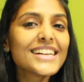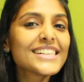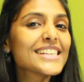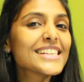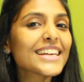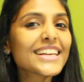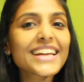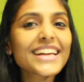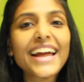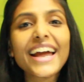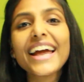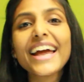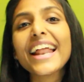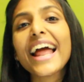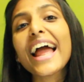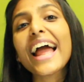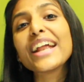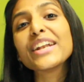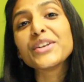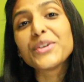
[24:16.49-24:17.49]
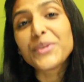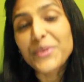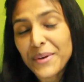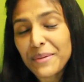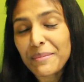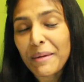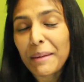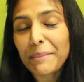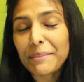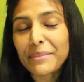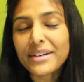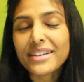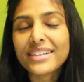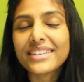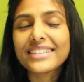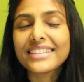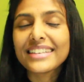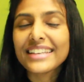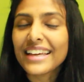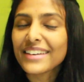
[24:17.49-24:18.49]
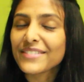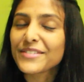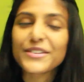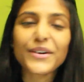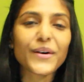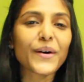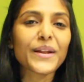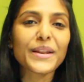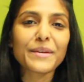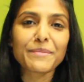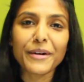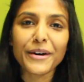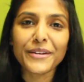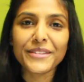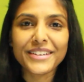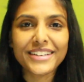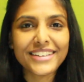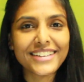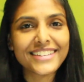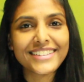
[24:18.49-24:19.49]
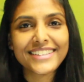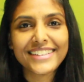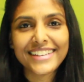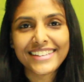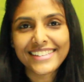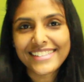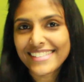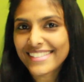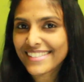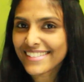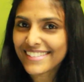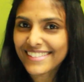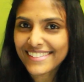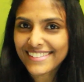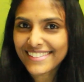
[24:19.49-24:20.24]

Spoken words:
Take care, and do remember, life's all about the little things.